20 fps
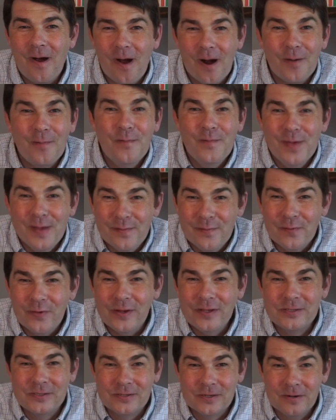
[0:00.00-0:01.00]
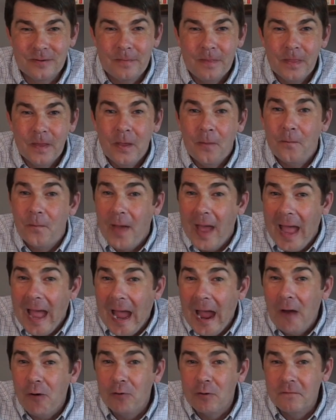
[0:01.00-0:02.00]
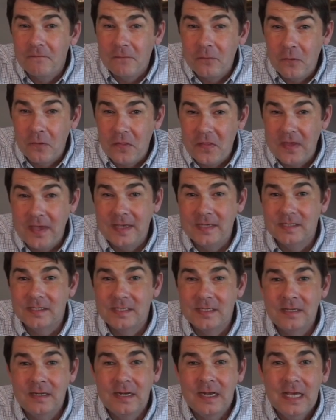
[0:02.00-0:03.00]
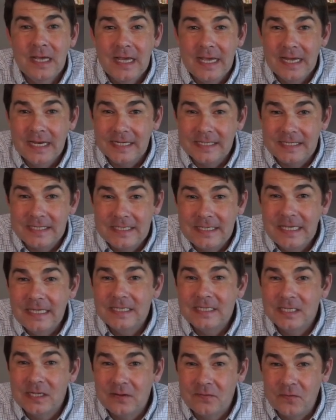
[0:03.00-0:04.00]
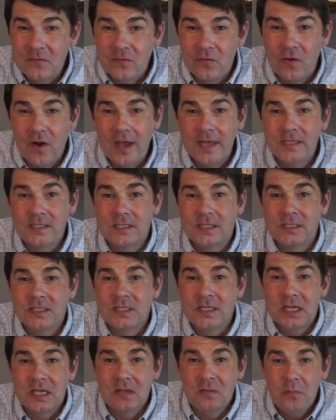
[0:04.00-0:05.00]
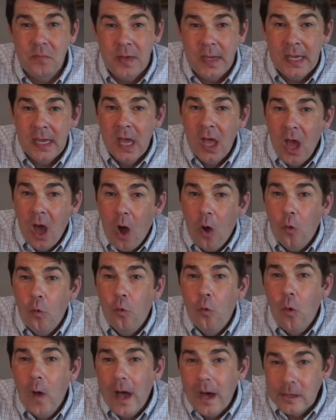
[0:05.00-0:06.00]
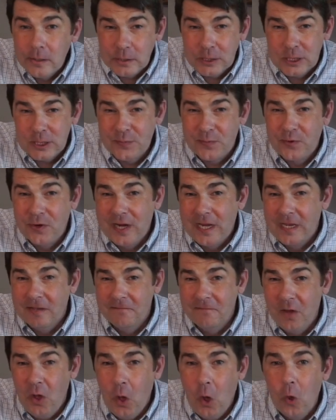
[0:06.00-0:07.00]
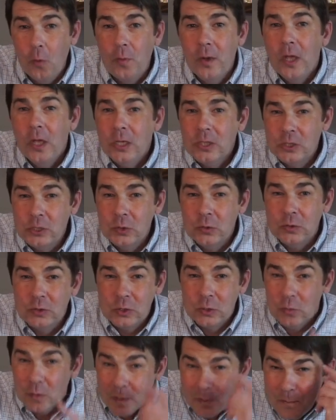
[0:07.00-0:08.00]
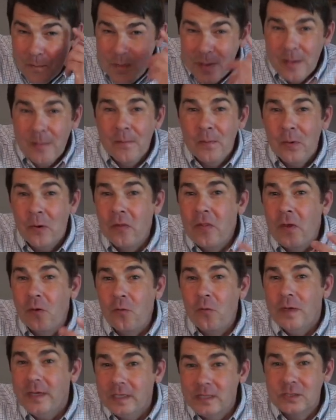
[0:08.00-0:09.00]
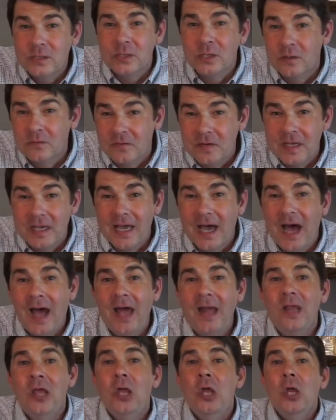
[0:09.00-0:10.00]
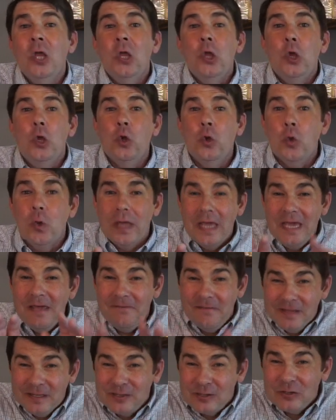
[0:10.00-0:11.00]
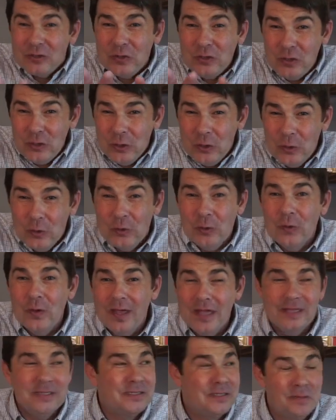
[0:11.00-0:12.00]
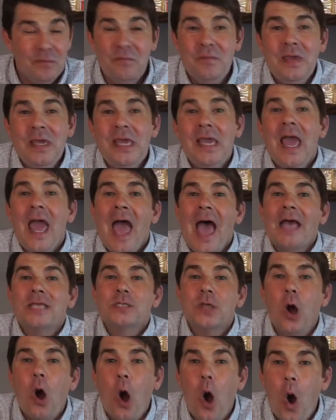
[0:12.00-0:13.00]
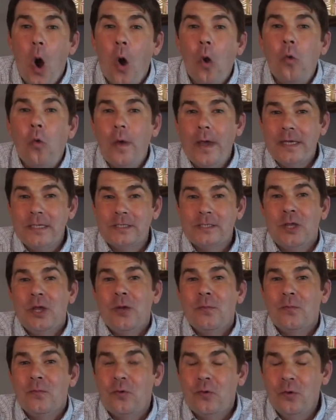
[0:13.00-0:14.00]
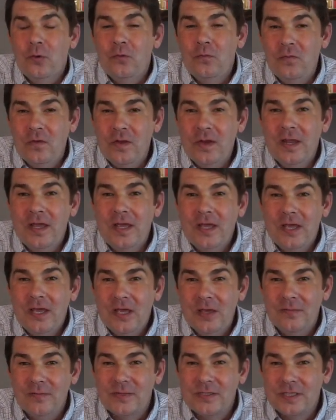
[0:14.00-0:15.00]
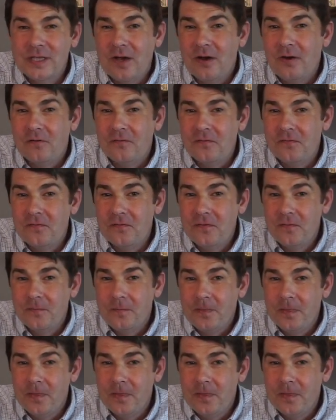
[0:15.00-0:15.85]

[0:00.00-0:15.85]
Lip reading: Our memories are powerful things in a season of crisis that can be a wellspring of hope to remember that we serve a God who, even to you and to me, has always proven himself